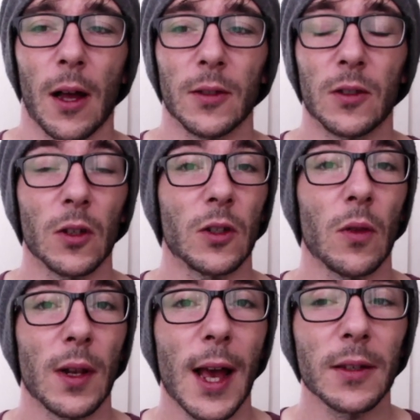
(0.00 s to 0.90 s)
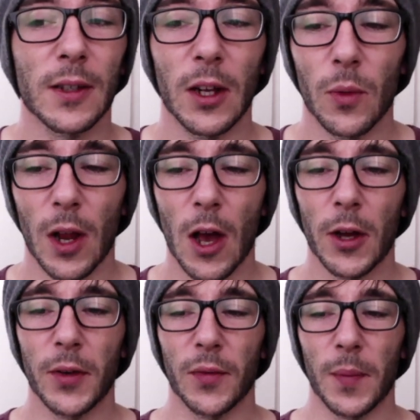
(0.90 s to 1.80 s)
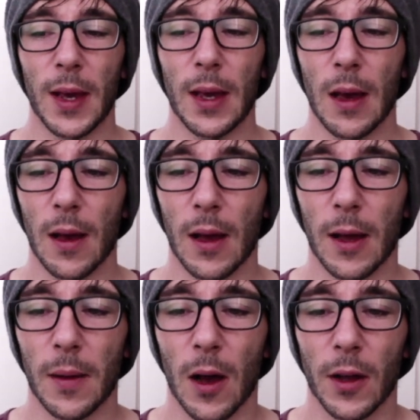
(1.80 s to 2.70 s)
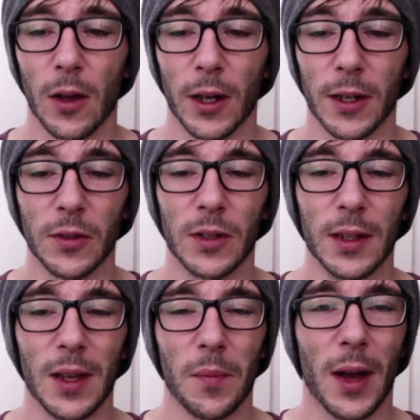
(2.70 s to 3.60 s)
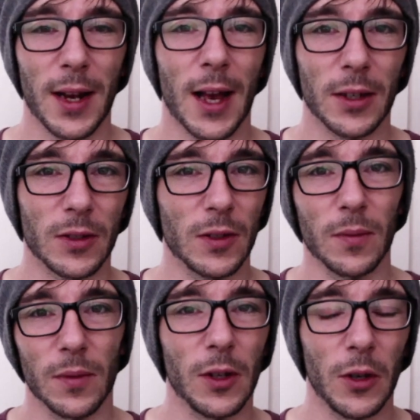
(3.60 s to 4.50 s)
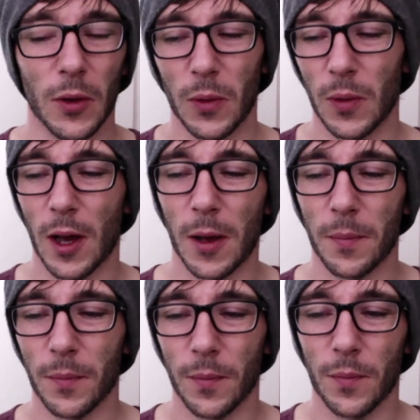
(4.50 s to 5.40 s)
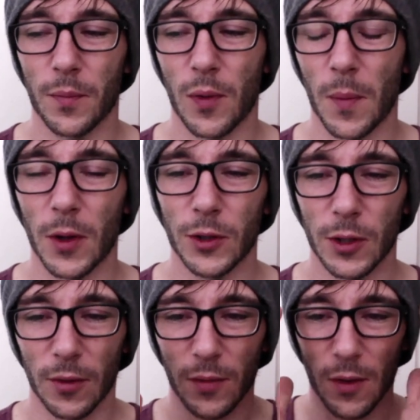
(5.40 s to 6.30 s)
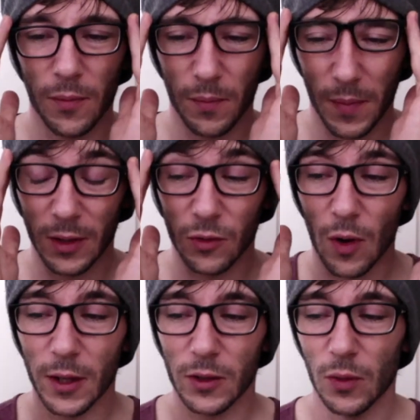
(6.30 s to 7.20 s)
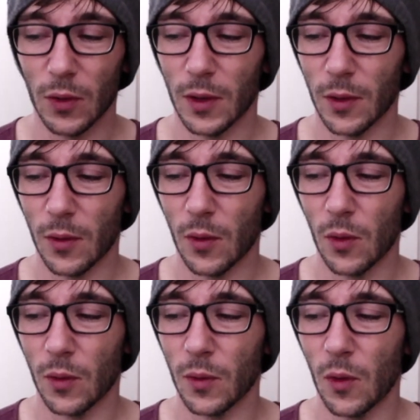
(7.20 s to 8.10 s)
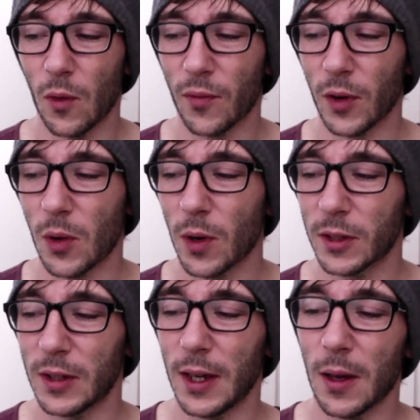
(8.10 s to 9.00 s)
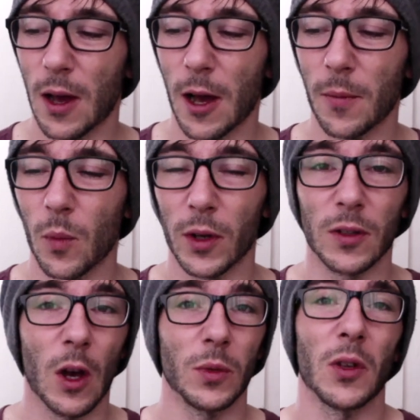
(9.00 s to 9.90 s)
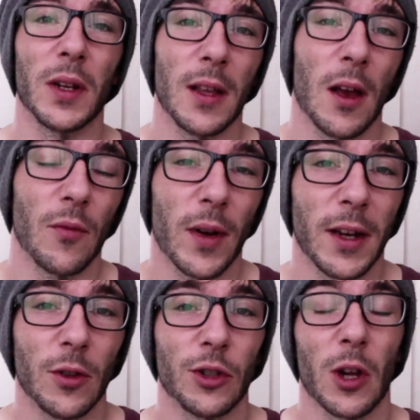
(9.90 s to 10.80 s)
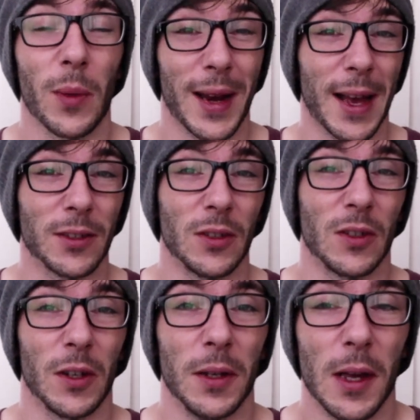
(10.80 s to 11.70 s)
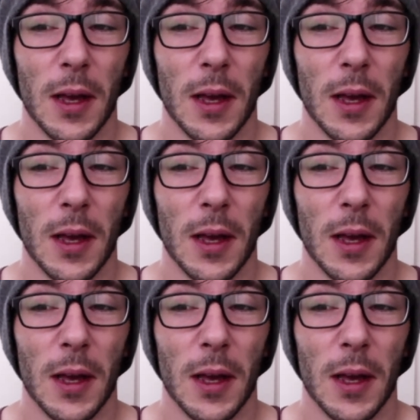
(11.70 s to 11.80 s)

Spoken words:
So the last anyone heard of me, I considered it my last, promotion of men's rights or for equality. I was on a radio show in Exeter,